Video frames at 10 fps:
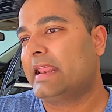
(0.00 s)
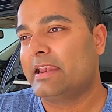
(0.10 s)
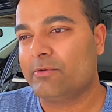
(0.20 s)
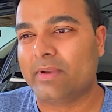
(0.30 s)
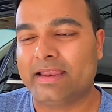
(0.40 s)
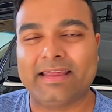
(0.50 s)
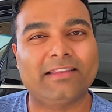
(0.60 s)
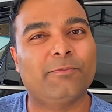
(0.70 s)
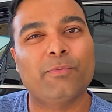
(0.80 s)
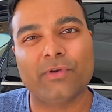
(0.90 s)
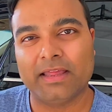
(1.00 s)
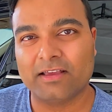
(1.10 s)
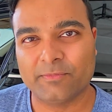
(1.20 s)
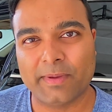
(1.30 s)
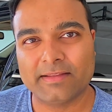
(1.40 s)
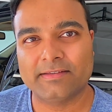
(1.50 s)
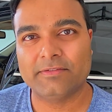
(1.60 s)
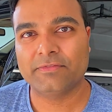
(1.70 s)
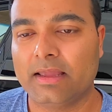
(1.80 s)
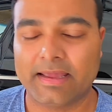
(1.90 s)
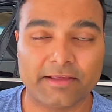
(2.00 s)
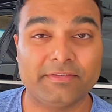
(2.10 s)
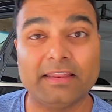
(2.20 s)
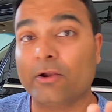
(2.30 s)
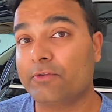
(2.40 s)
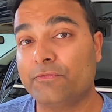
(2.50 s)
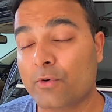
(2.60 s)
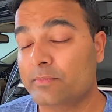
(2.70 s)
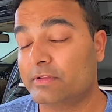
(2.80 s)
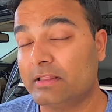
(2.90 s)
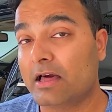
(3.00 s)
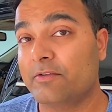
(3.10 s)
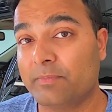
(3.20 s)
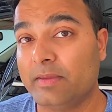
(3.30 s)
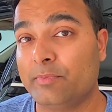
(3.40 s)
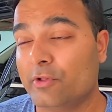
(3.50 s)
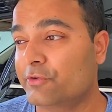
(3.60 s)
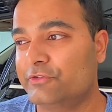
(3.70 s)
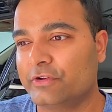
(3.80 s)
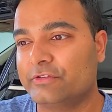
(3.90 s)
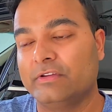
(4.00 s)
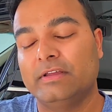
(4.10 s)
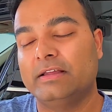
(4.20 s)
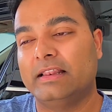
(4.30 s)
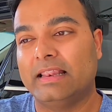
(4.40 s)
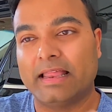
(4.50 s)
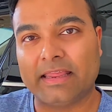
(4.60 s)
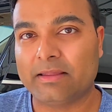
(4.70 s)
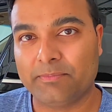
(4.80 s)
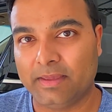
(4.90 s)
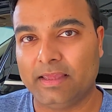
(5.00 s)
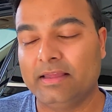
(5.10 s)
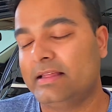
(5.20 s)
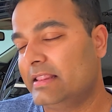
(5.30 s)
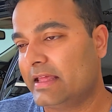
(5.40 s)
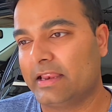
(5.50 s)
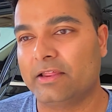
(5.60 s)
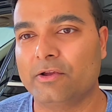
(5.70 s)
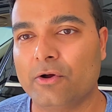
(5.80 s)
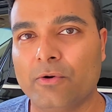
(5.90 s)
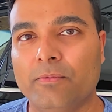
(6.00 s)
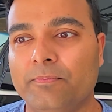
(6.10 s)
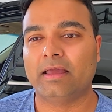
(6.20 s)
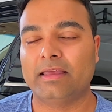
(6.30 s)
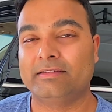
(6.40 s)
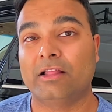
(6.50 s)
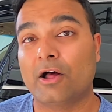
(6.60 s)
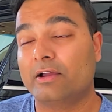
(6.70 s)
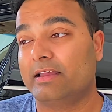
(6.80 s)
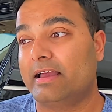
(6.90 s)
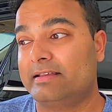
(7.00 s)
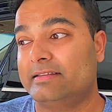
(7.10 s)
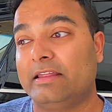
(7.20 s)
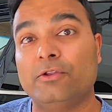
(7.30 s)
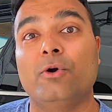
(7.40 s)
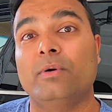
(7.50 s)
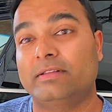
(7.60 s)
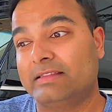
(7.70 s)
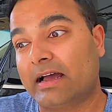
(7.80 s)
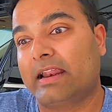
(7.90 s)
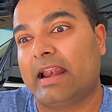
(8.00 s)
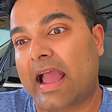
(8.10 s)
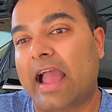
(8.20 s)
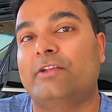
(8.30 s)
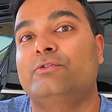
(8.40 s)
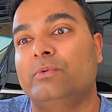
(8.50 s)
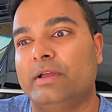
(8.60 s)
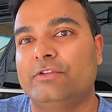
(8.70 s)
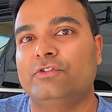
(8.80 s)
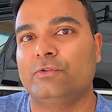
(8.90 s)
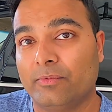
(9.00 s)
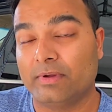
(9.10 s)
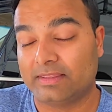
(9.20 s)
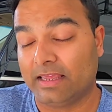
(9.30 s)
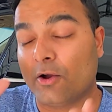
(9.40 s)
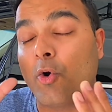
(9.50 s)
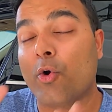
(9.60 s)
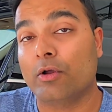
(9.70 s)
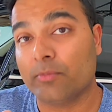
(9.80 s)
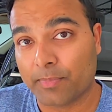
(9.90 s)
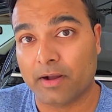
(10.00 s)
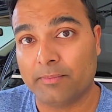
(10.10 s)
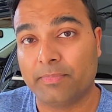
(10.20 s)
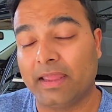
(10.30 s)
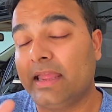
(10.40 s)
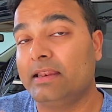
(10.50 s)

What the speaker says: any rate, it's pretty expensive. And I've seen on the forums, a lot of people are just letting it be, letting it go, as long as they know it's not an actual issue with the oil pump in